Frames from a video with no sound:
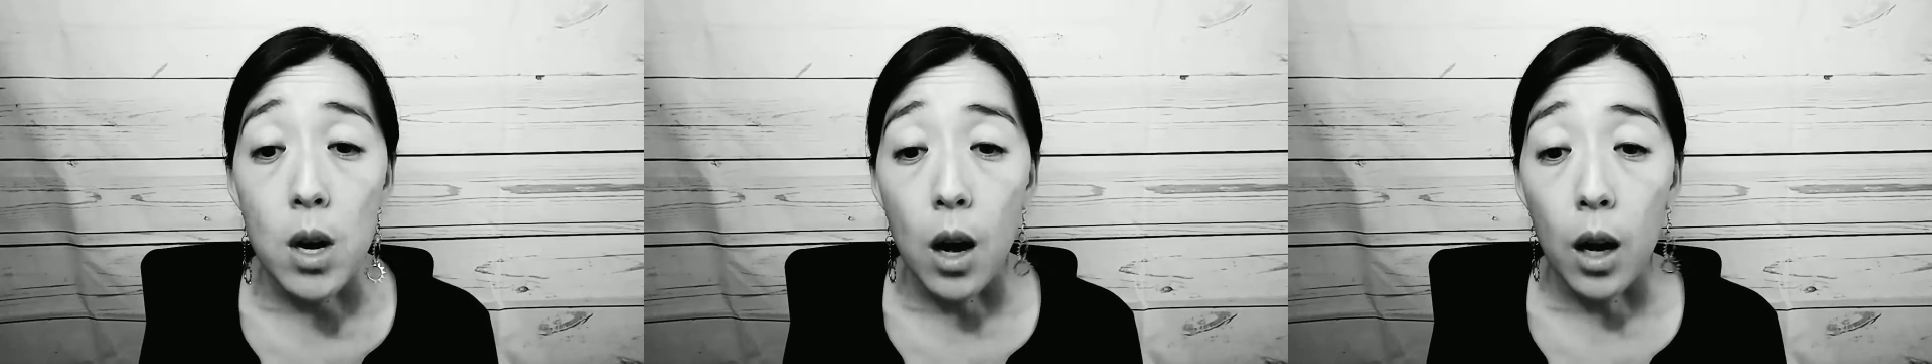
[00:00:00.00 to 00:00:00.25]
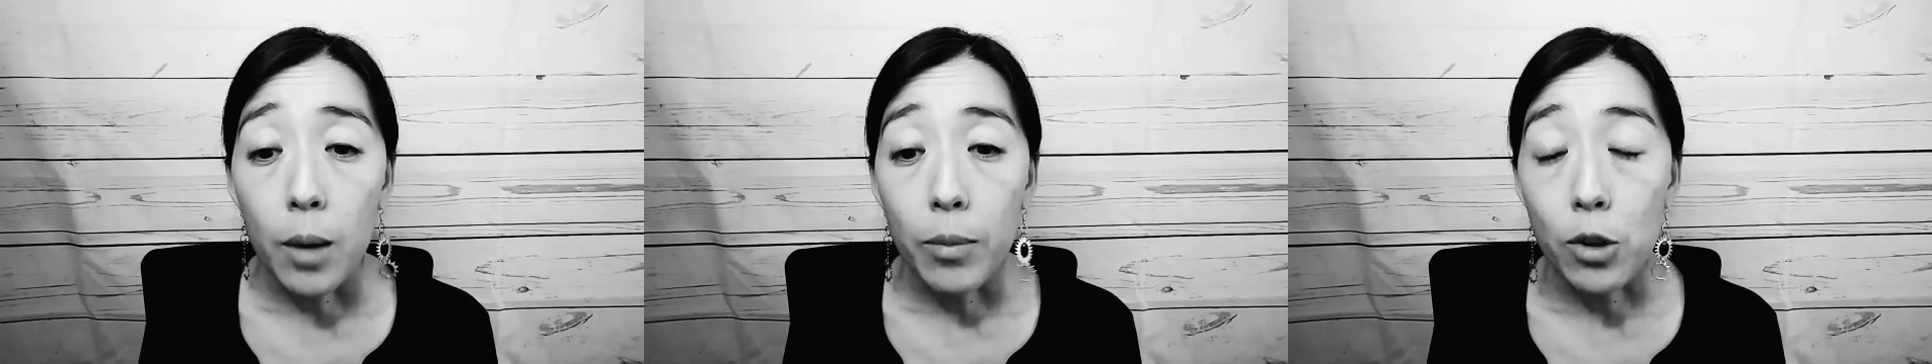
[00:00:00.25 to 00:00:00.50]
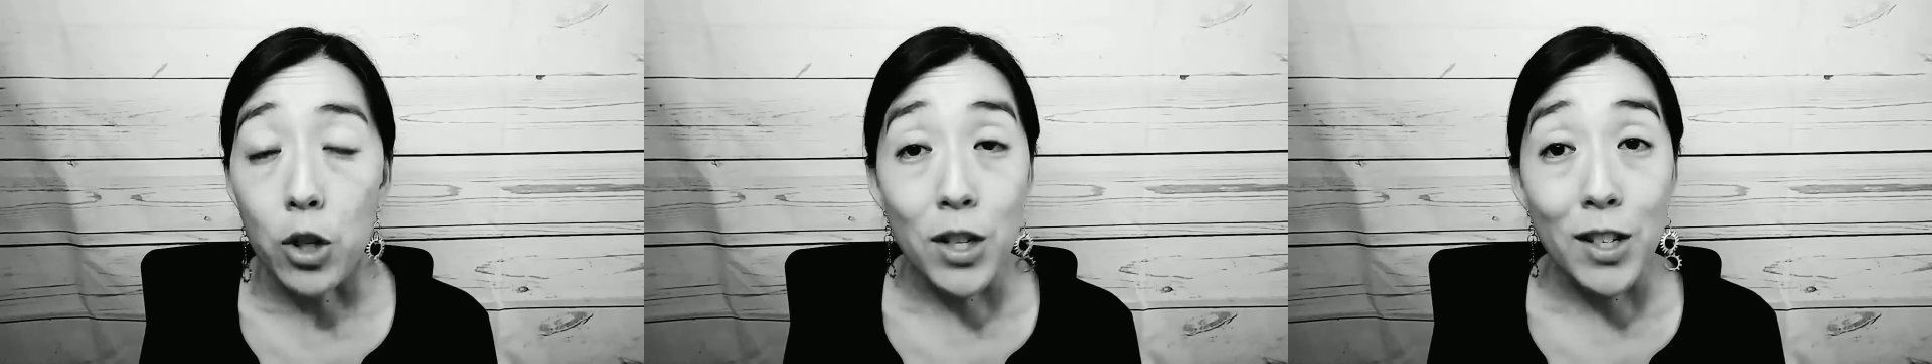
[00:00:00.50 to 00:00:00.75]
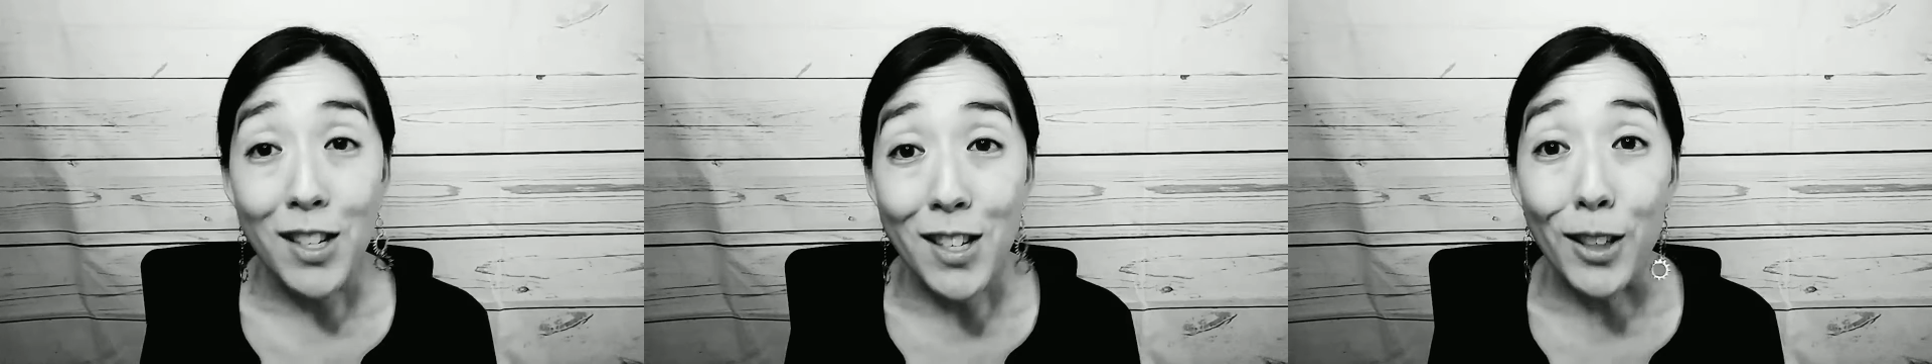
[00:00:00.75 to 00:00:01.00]
They're just
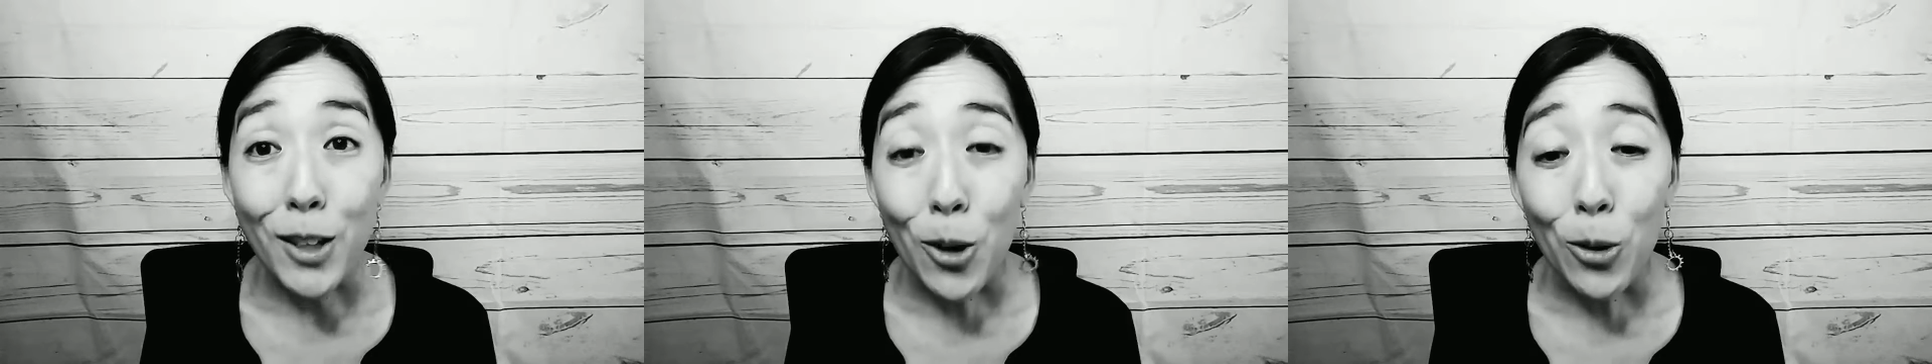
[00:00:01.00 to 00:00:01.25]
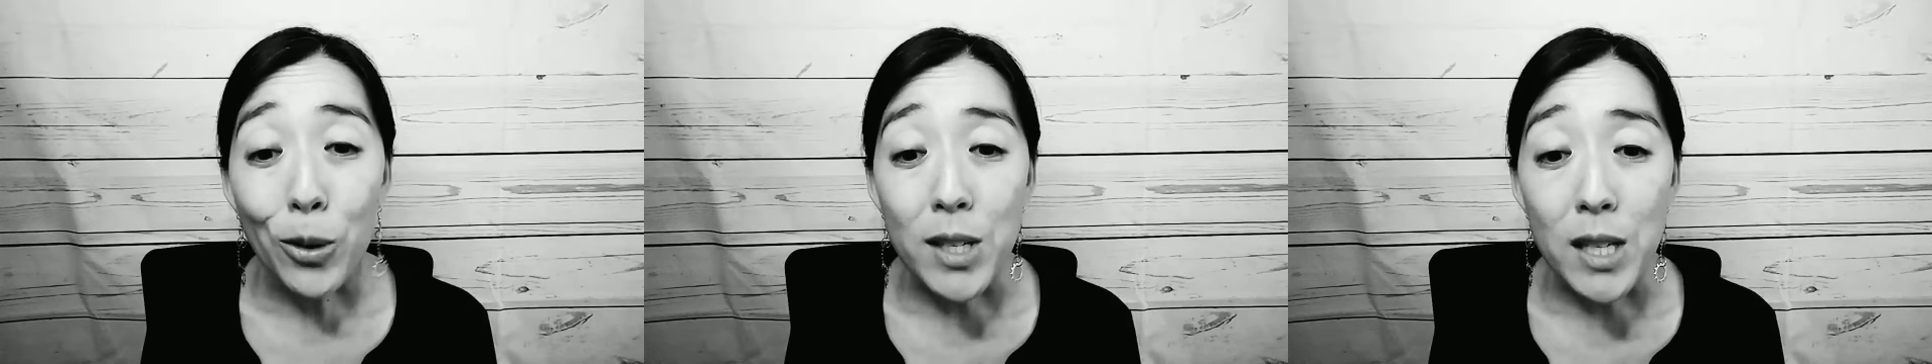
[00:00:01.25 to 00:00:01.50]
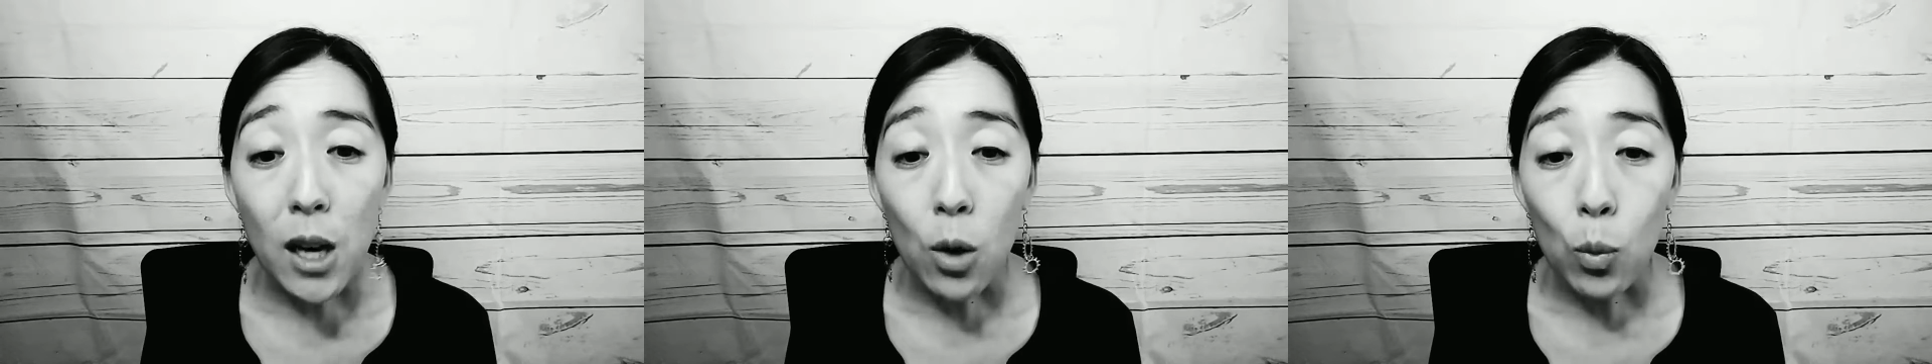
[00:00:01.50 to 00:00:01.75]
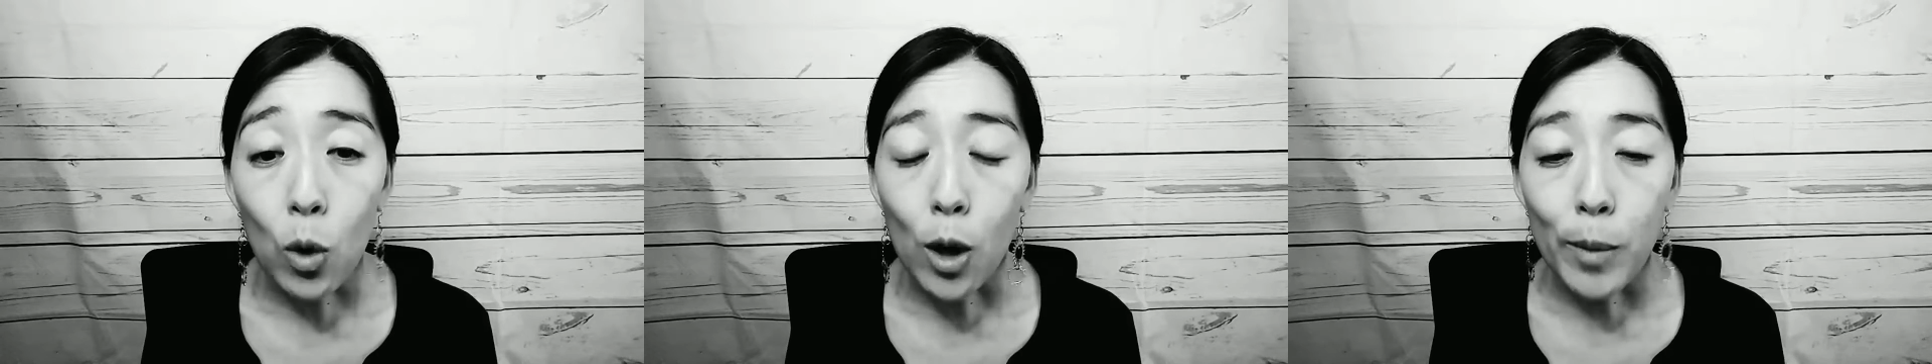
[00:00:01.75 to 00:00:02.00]
as good cold as they are warm.